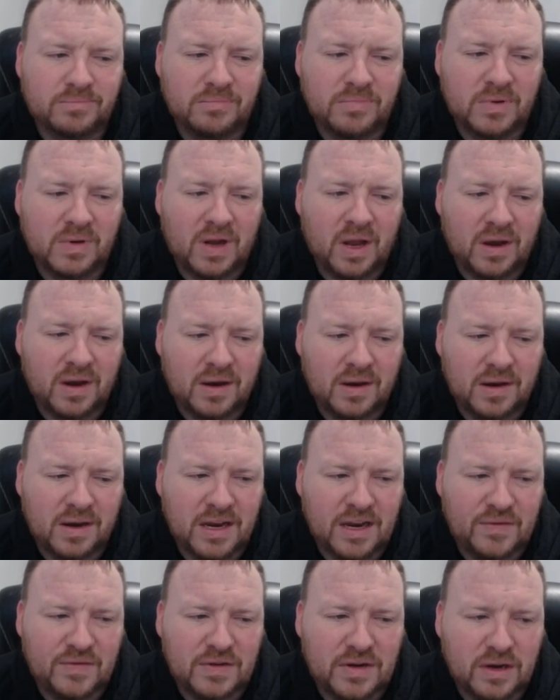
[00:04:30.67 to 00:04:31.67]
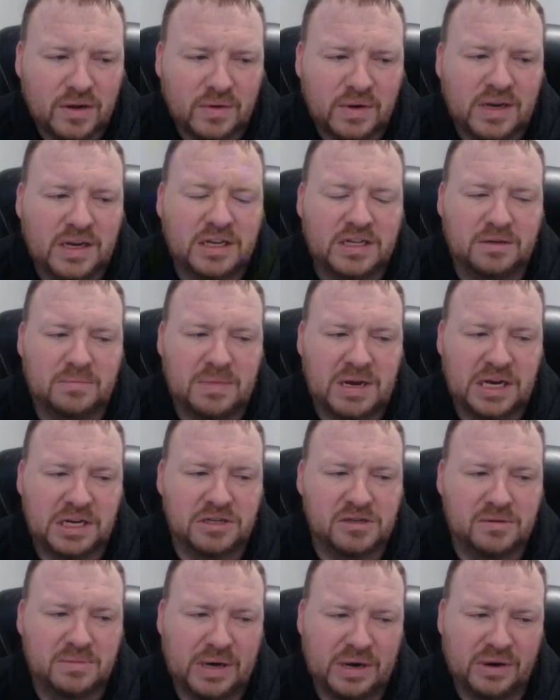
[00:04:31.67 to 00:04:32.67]
Like, even though it is a
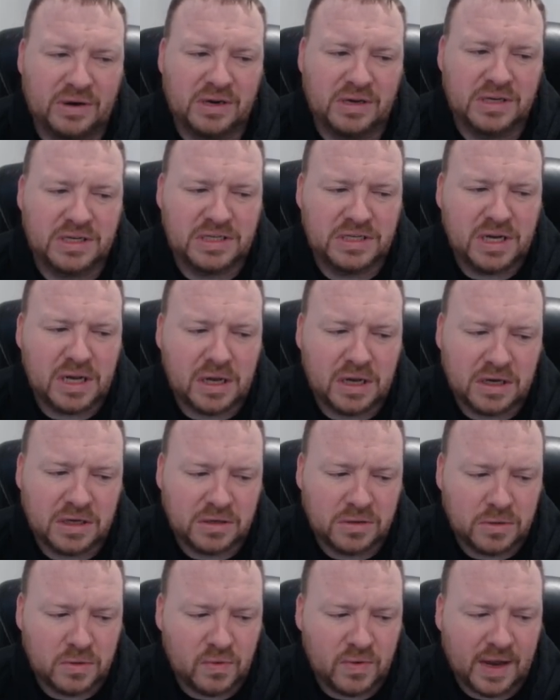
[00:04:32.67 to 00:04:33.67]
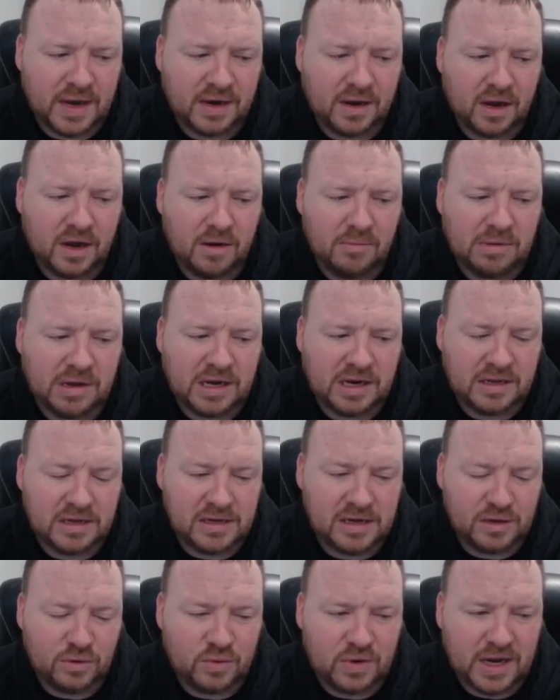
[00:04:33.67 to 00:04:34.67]
Mesoamerican style, that kind of blade that
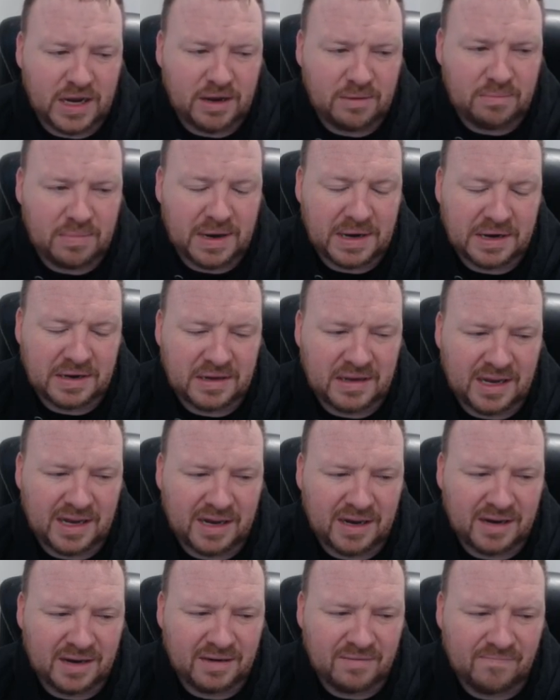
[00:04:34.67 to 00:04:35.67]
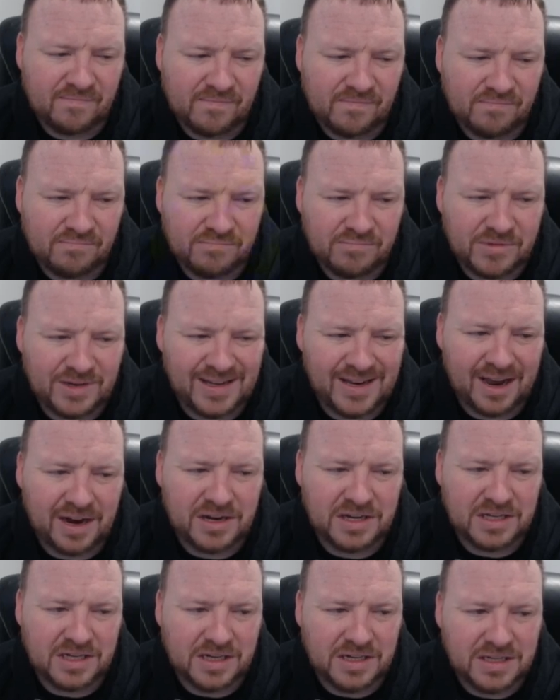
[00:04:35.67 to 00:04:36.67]
they all had back then, I
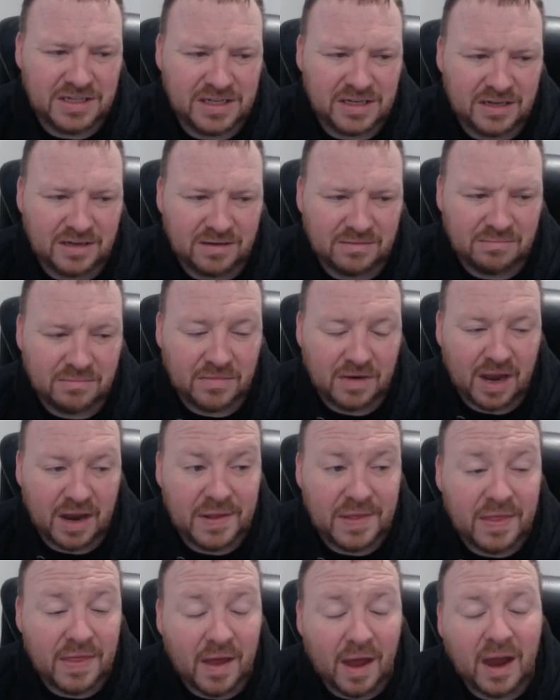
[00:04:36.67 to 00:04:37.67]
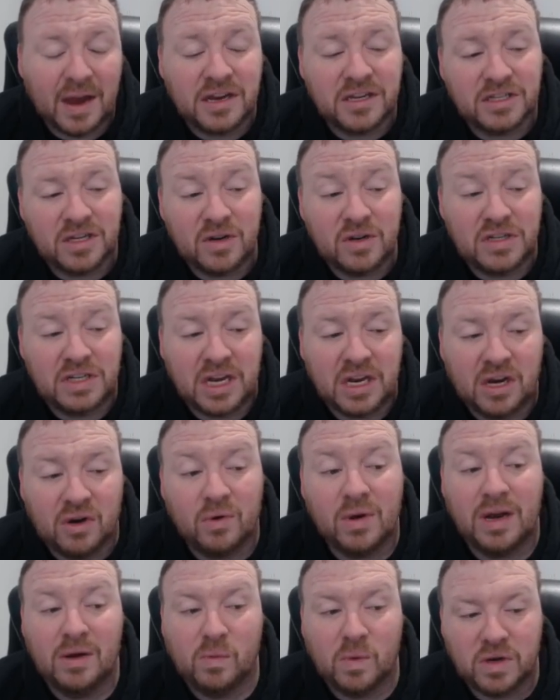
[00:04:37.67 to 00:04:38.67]
just consider, I associate
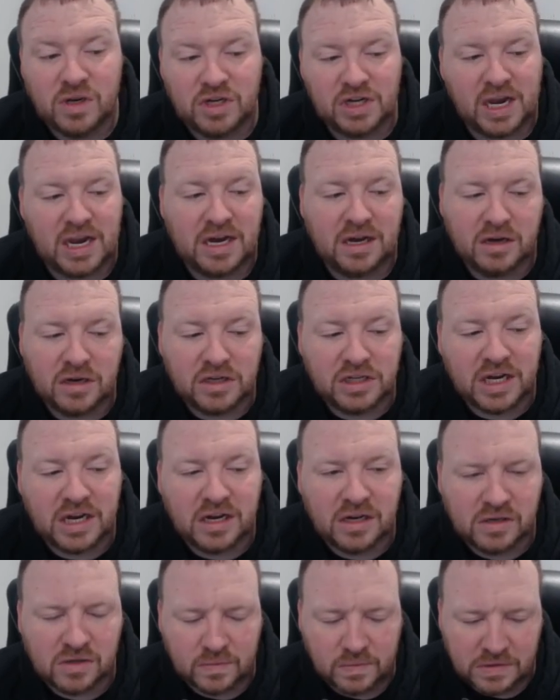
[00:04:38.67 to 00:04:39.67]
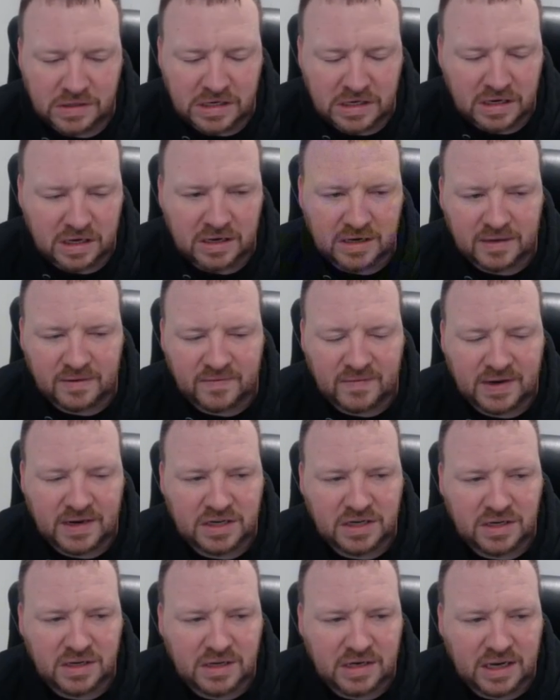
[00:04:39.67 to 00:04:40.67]
green with Jade, and Jade is obviously another
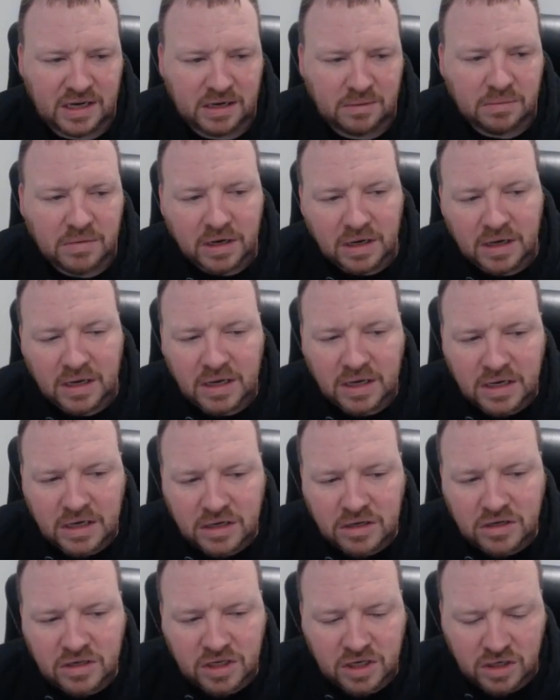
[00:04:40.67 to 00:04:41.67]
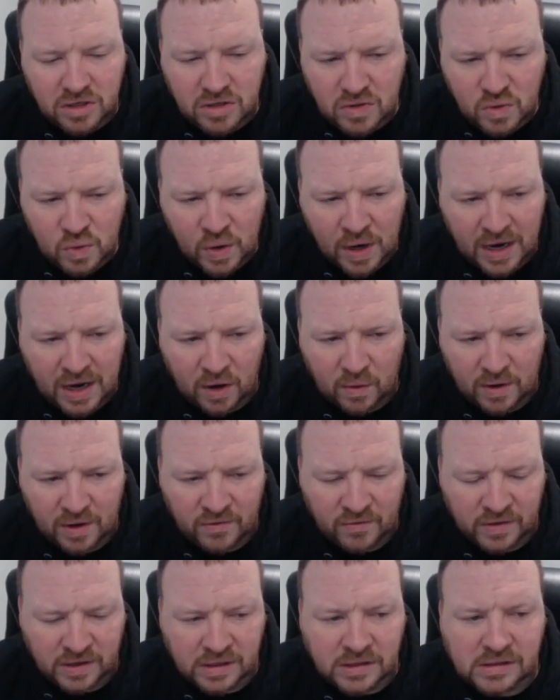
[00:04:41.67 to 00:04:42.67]
faction in the game. 2,
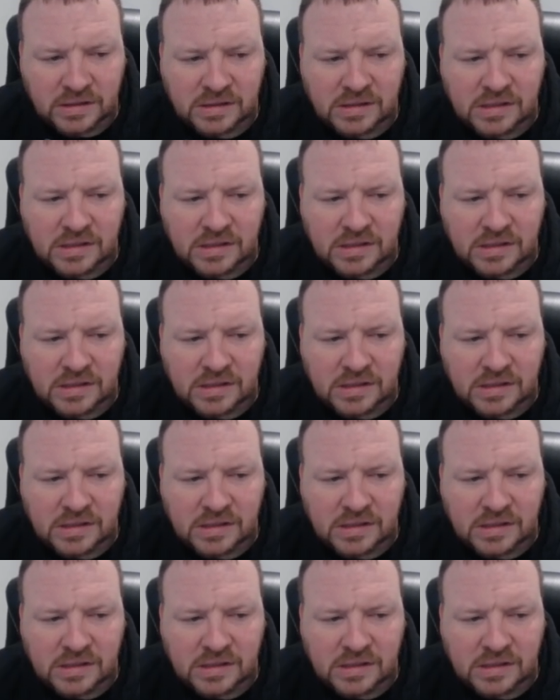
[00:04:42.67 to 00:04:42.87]
however,